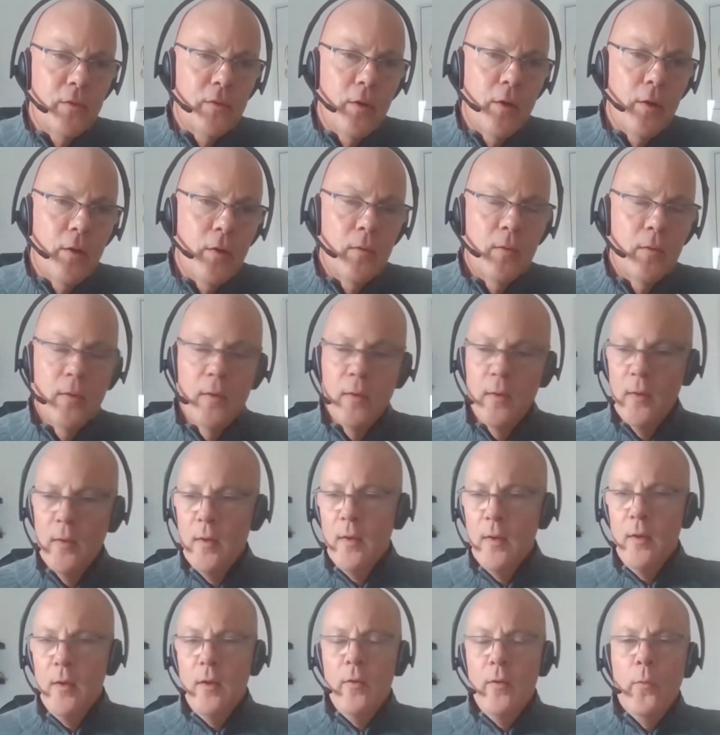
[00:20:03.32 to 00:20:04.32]
ago,
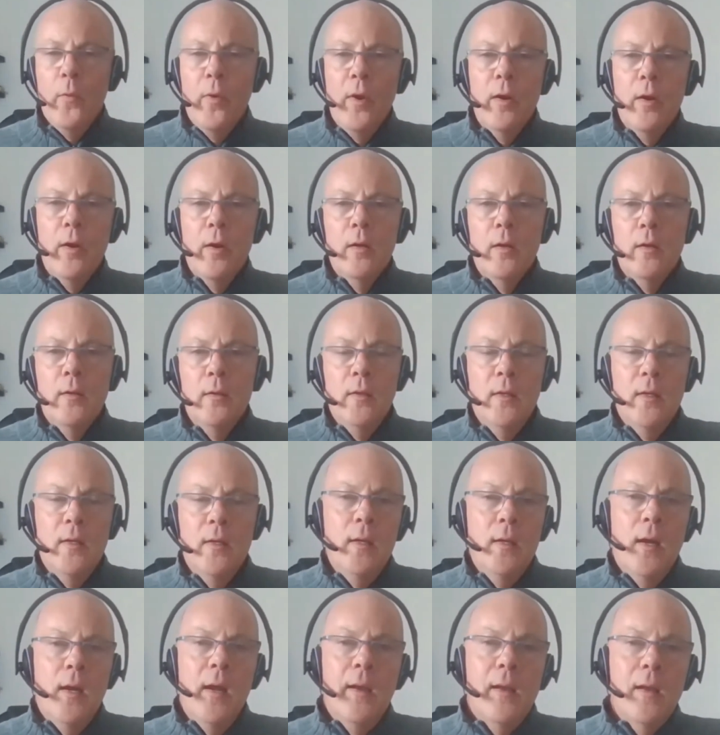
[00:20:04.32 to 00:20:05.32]
where
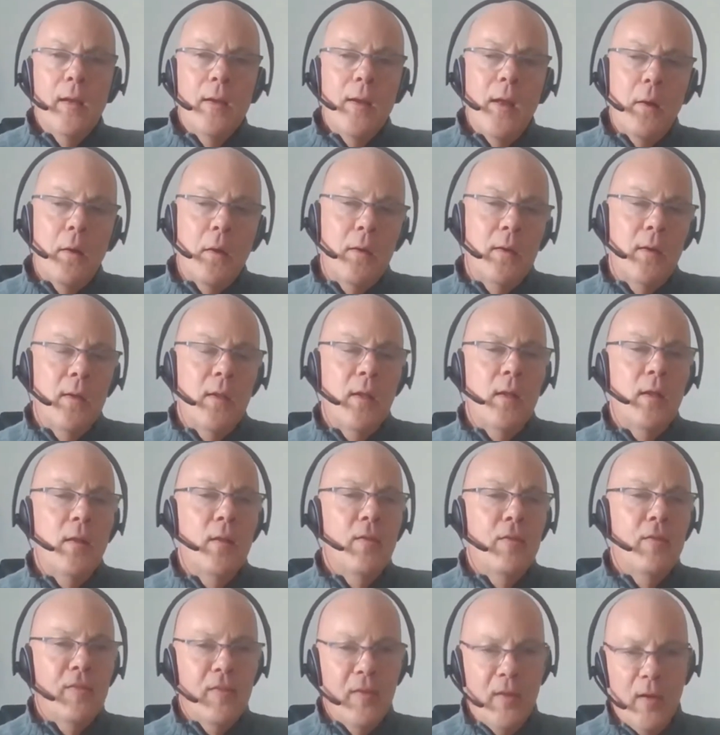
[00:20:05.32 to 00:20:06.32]
I can actually
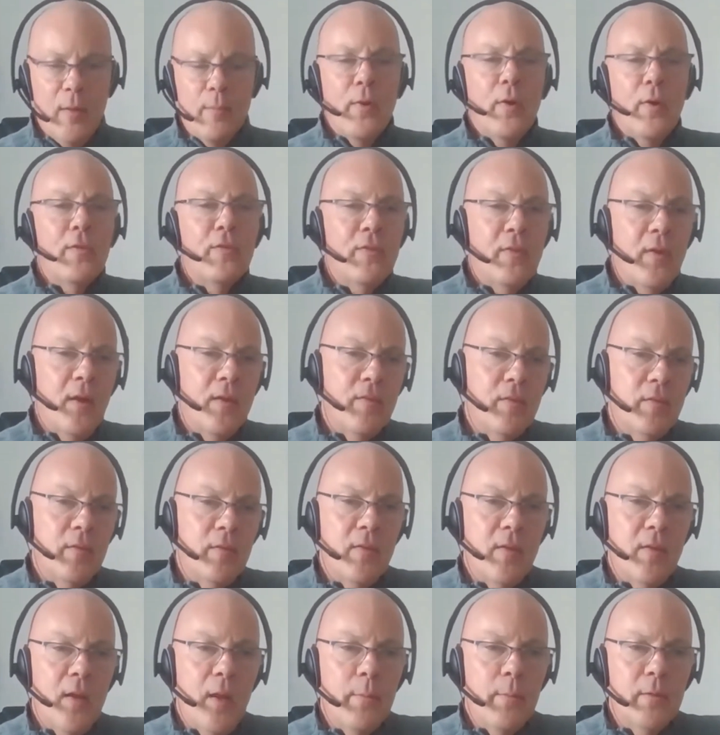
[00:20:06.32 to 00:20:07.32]
sit on both sides of the
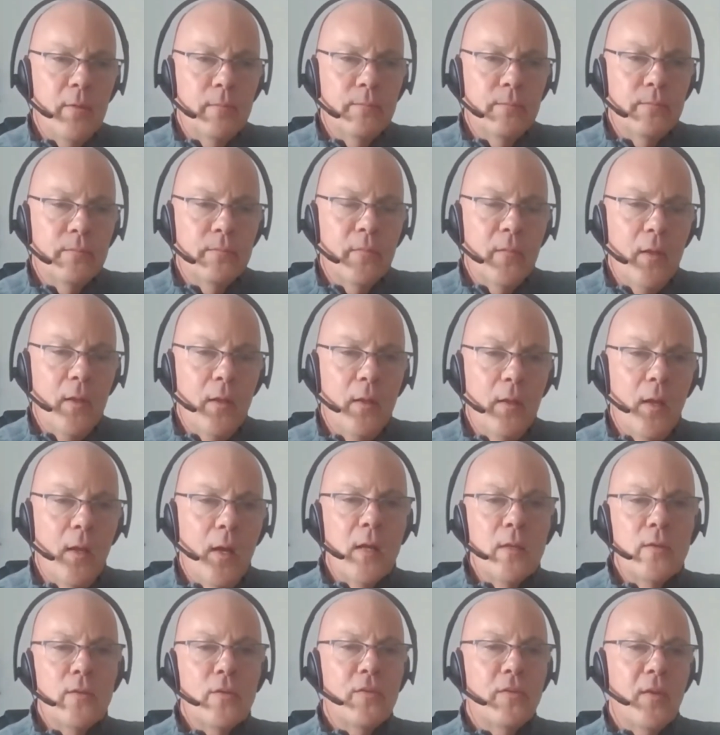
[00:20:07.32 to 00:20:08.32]
table,
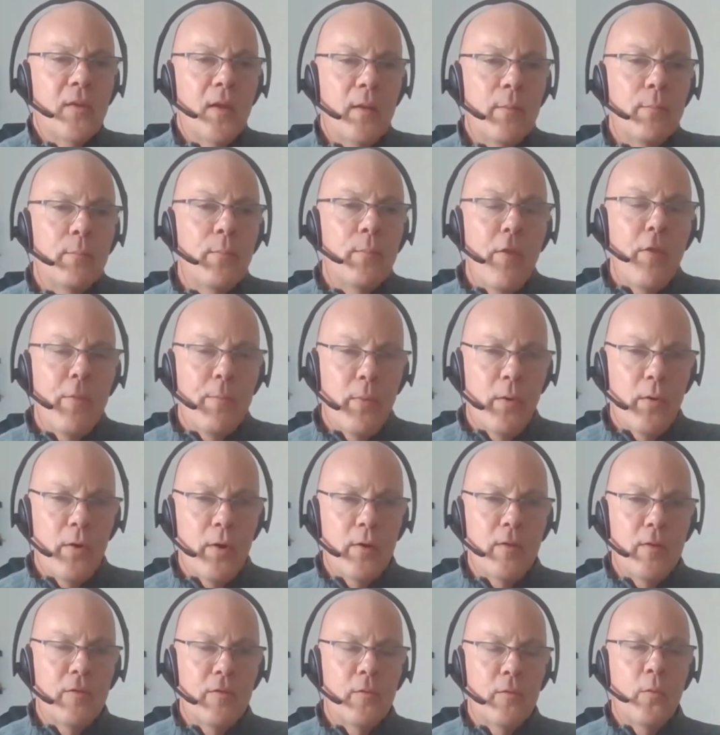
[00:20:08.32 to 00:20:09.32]
understand both
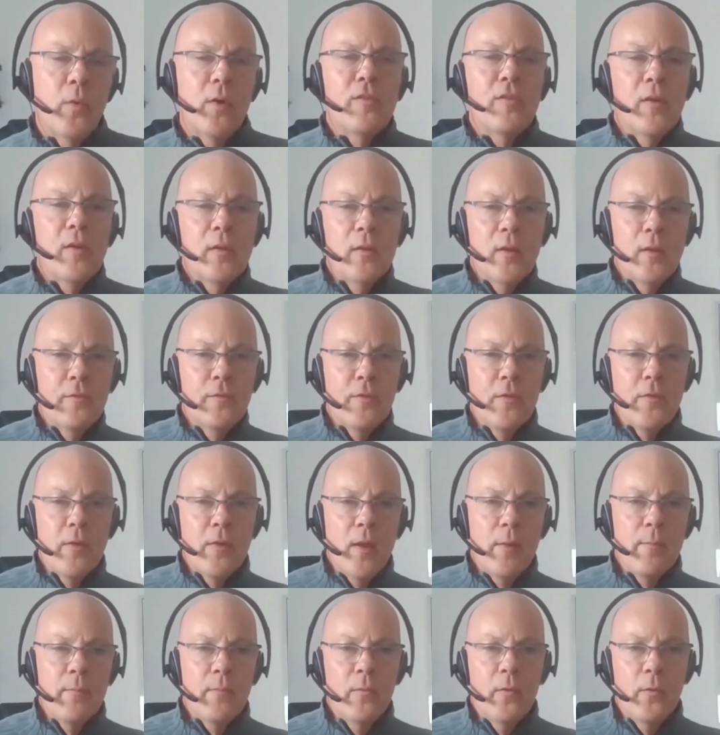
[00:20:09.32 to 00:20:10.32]
parties, what's in it for
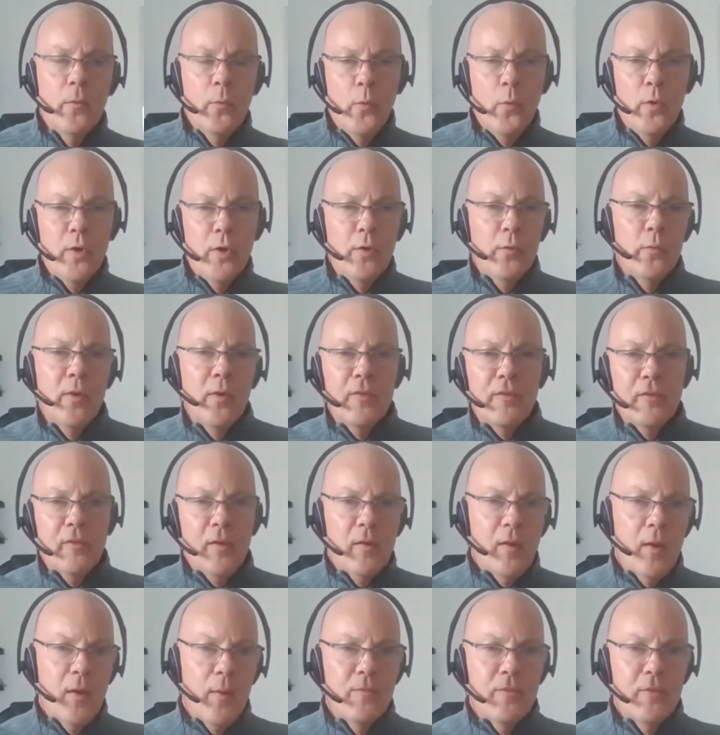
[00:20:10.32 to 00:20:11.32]
them, where the
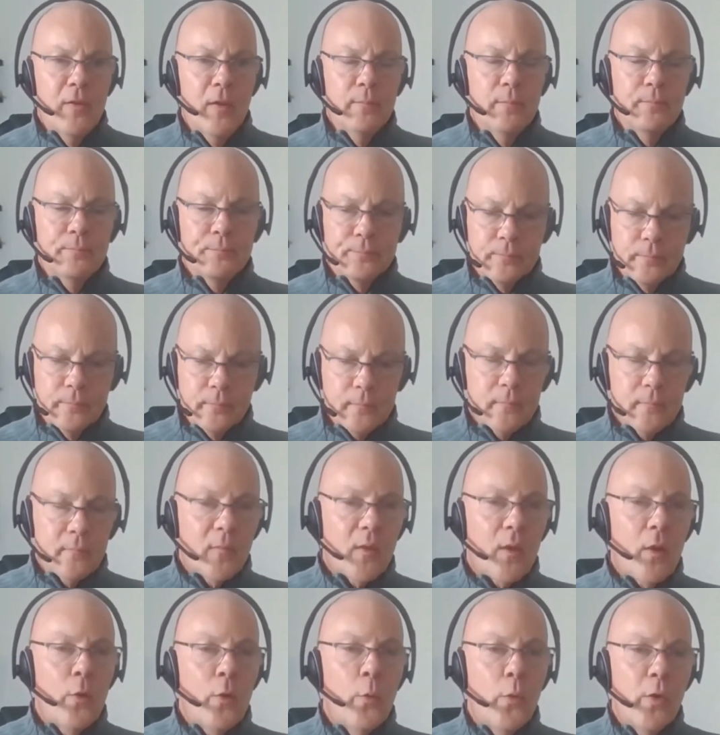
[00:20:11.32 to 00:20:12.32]
risk comes in,
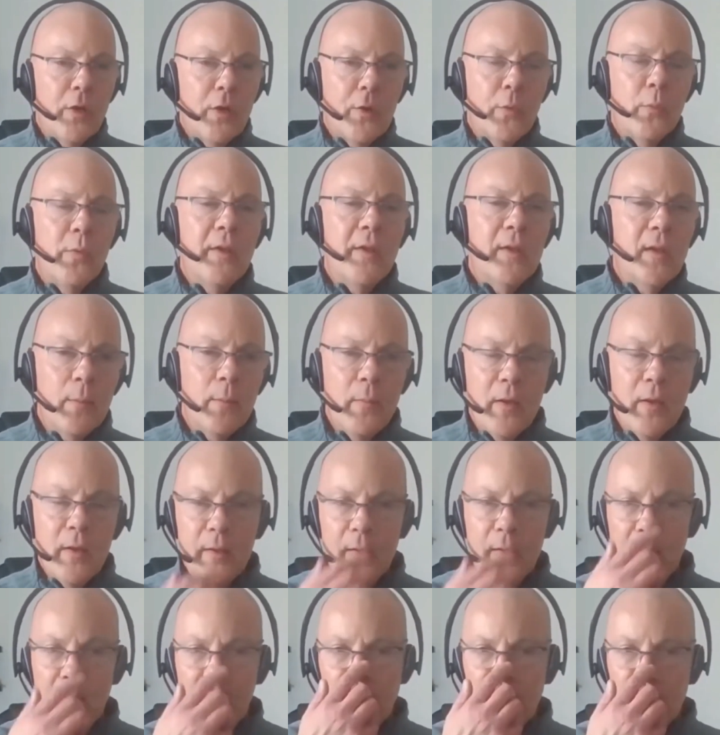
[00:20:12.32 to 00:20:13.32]
which we can
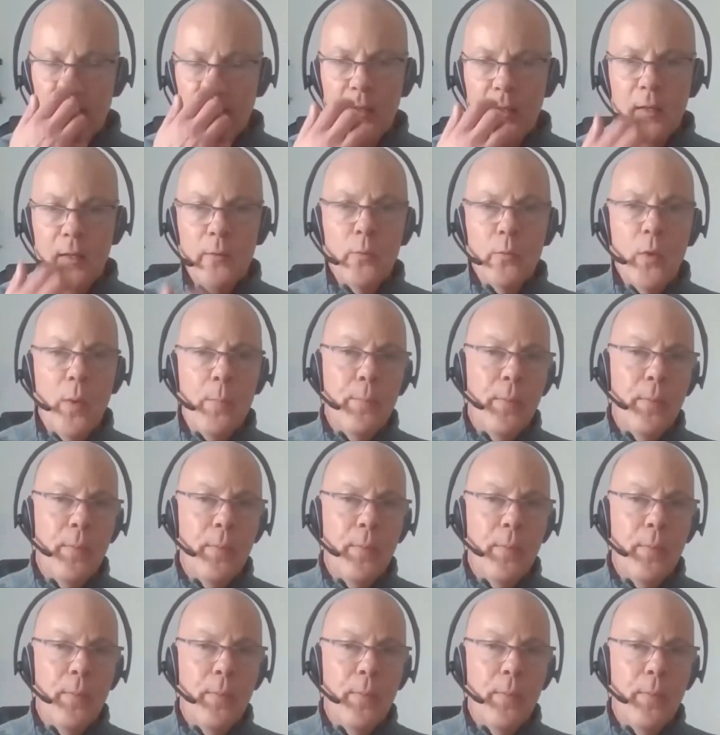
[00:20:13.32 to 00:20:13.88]
mitigate. And